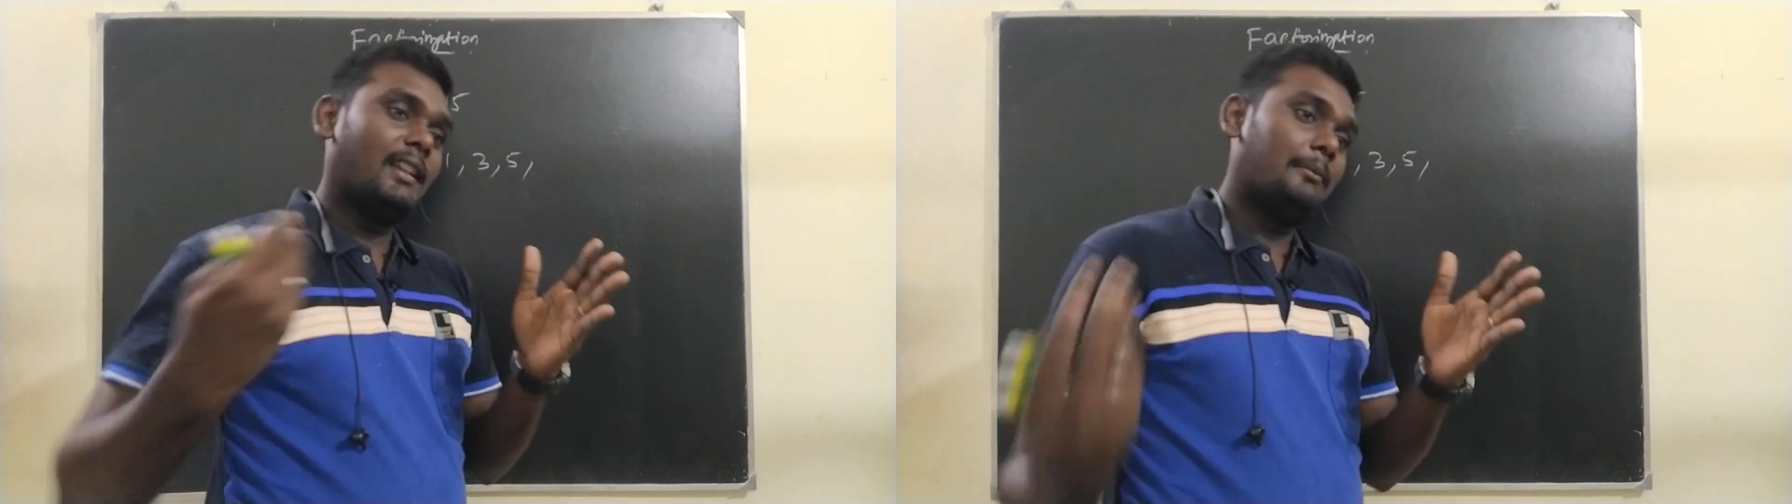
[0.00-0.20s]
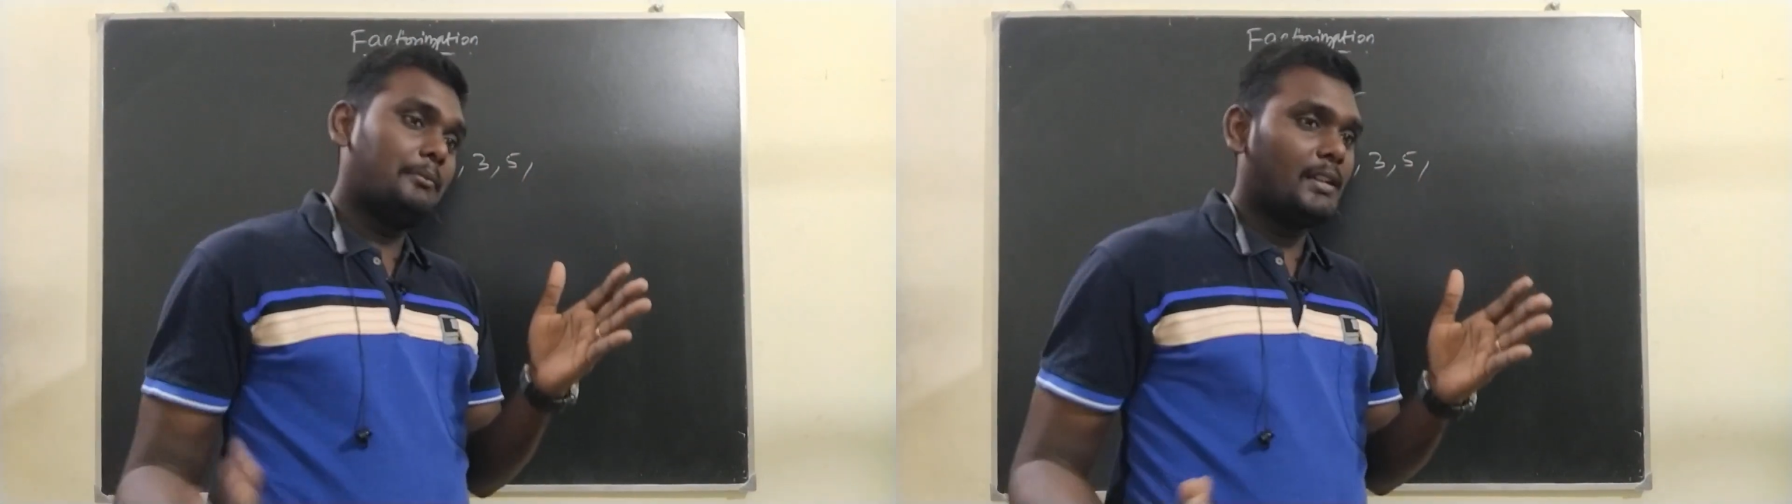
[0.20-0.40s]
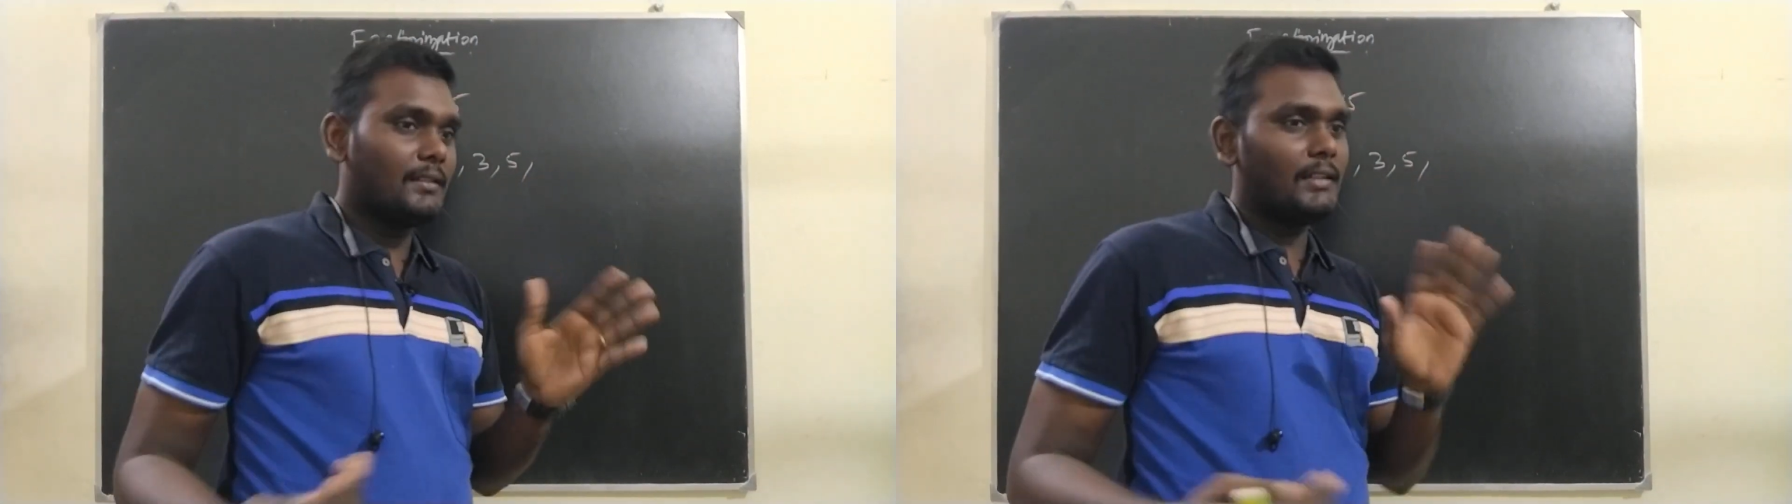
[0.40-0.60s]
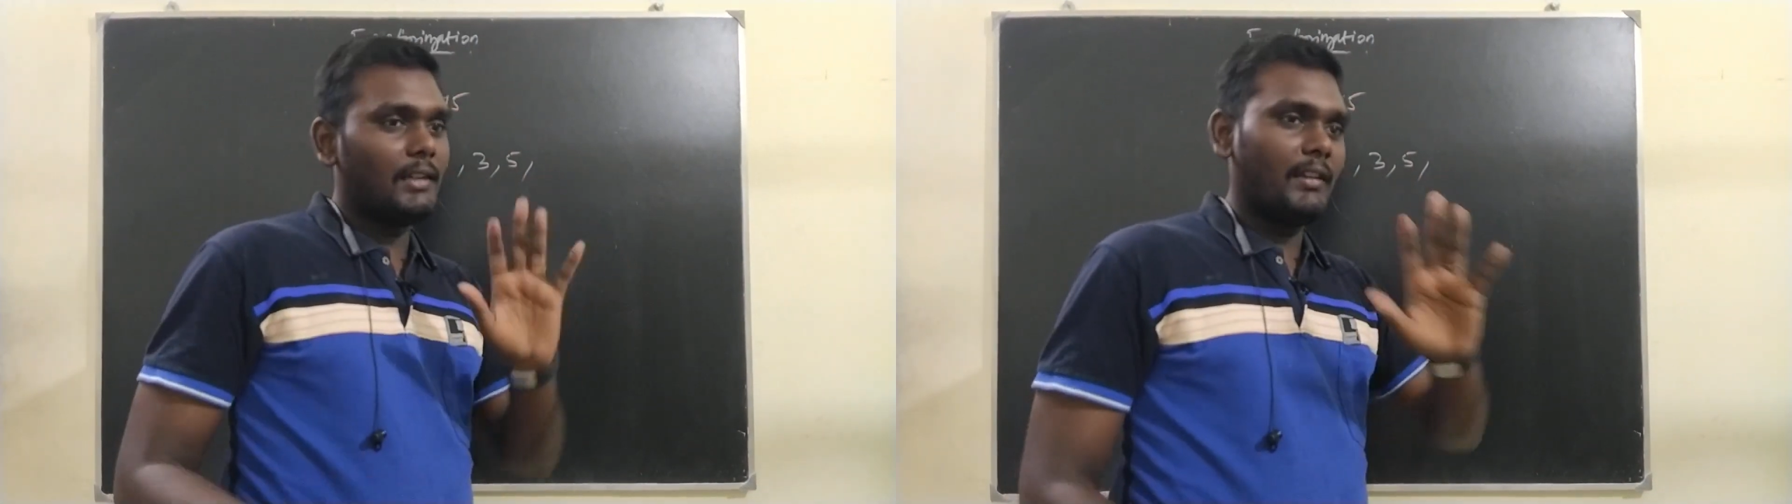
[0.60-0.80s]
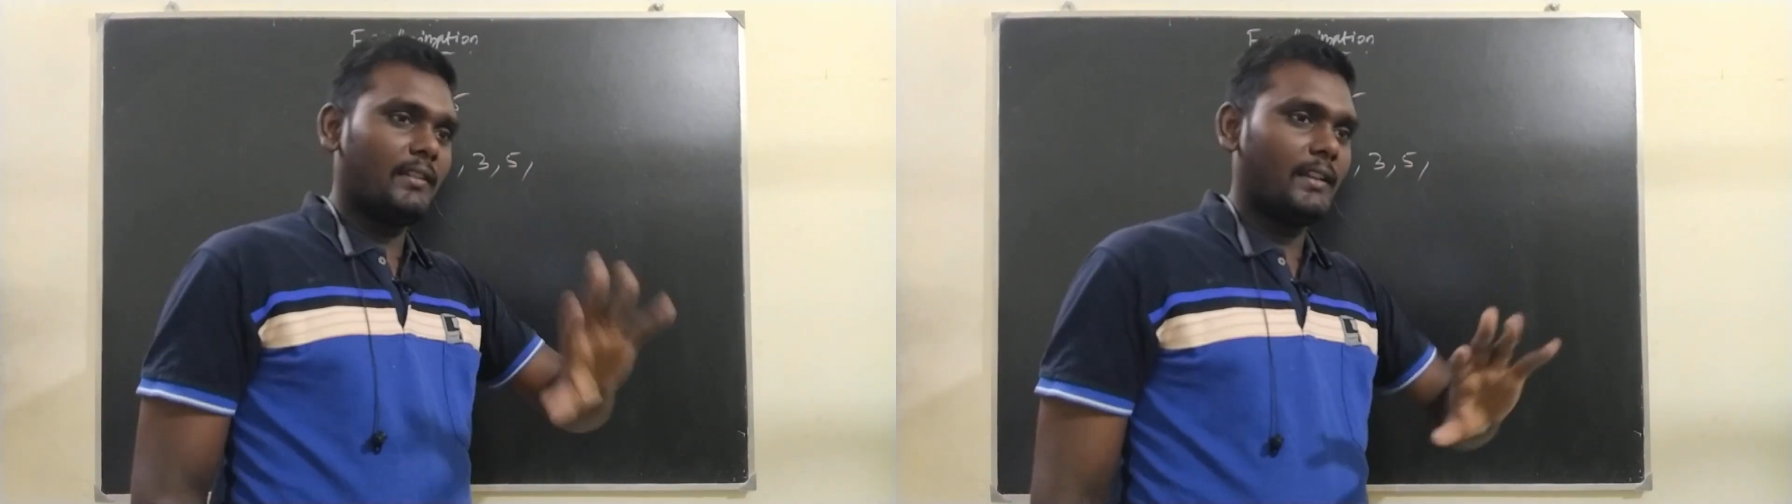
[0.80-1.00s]
numbers
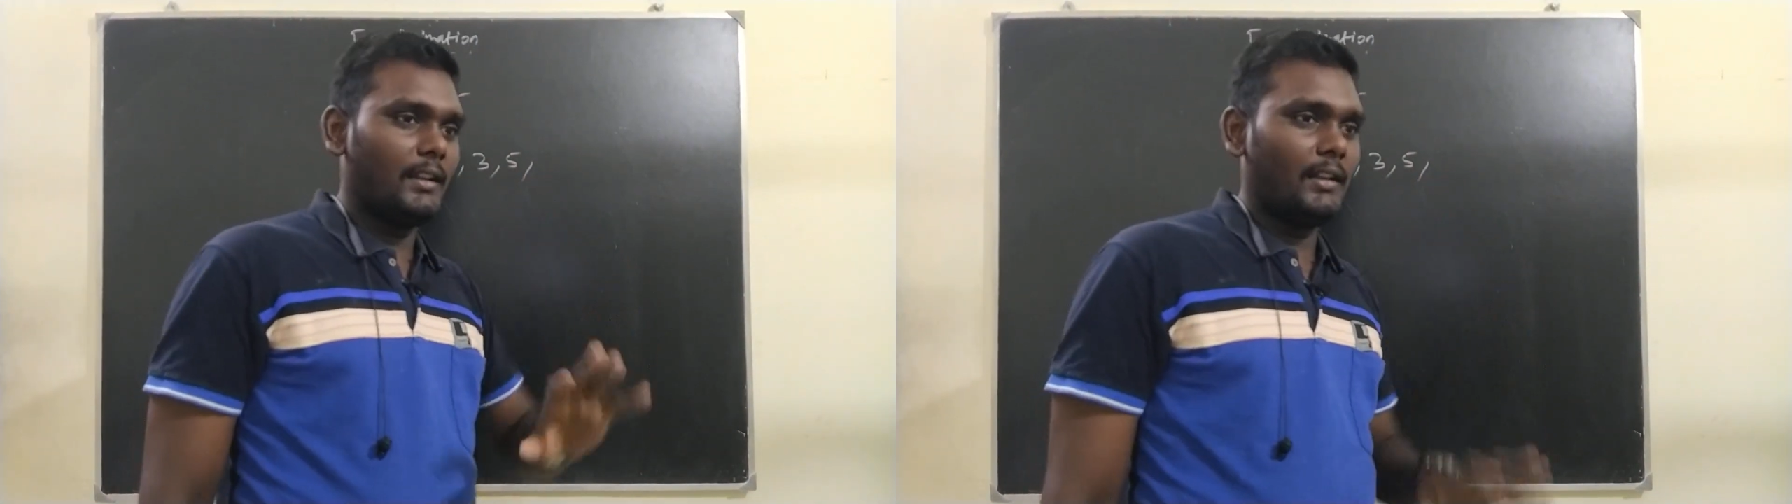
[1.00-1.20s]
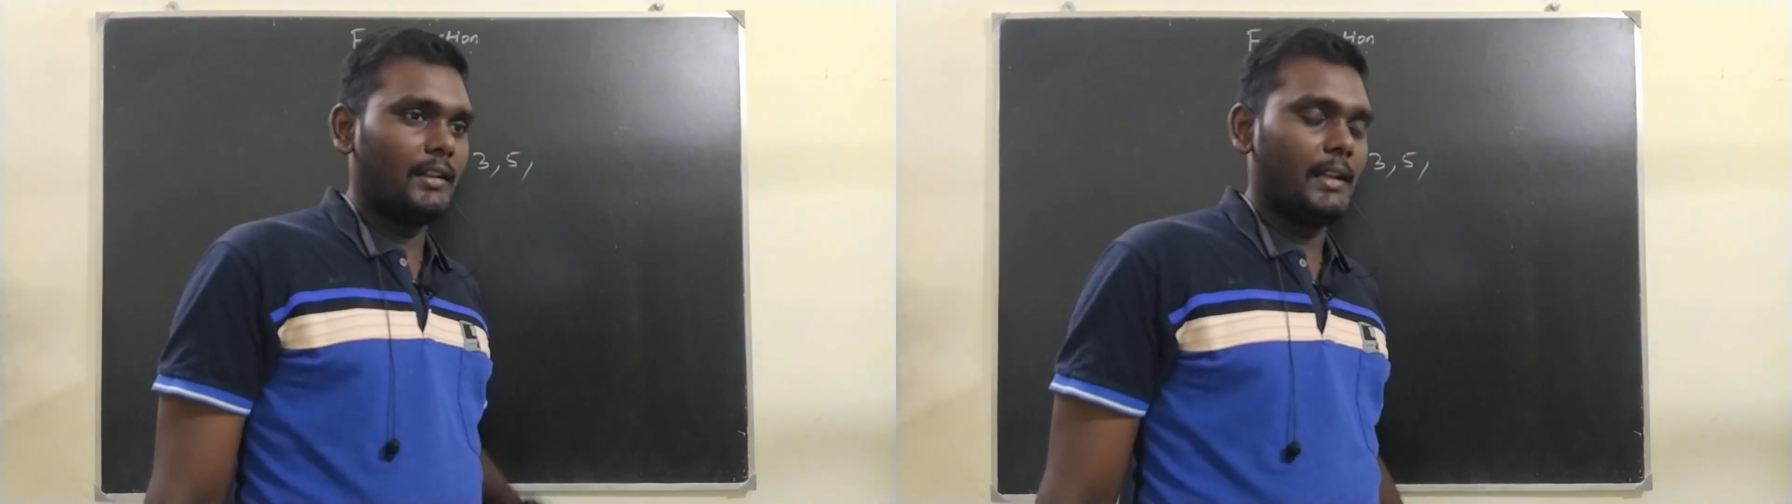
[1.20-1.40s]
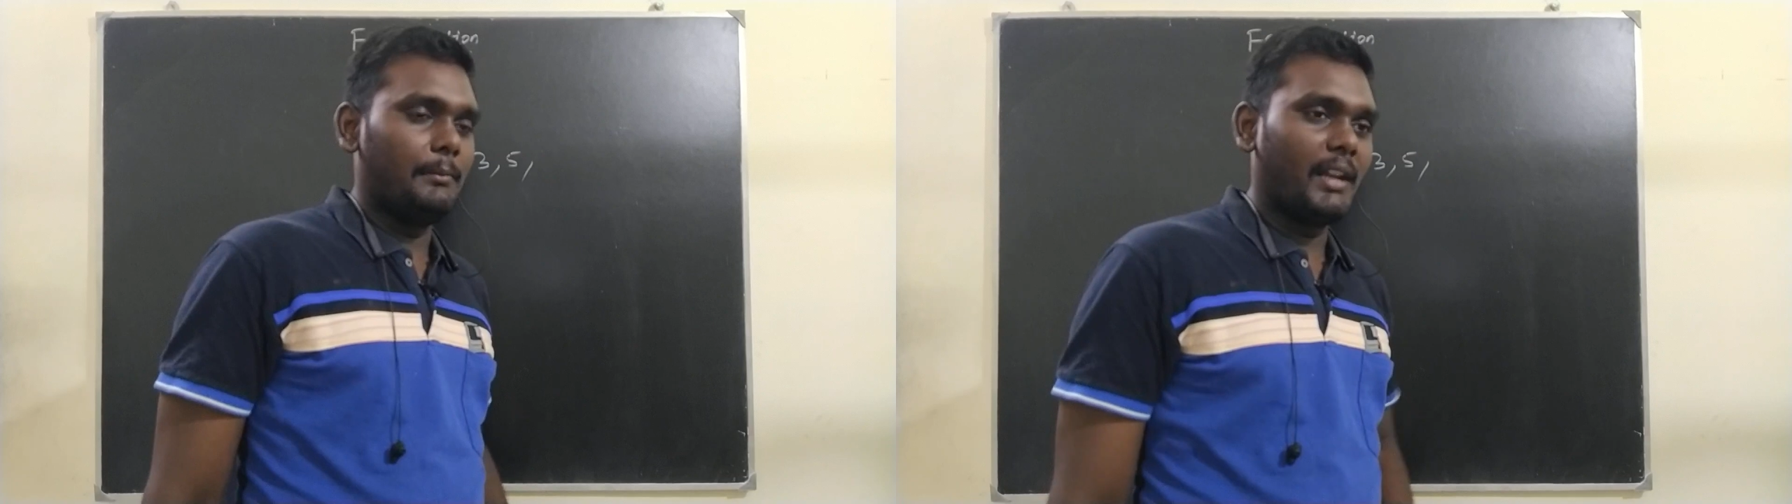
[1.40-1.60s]
that we have seen already.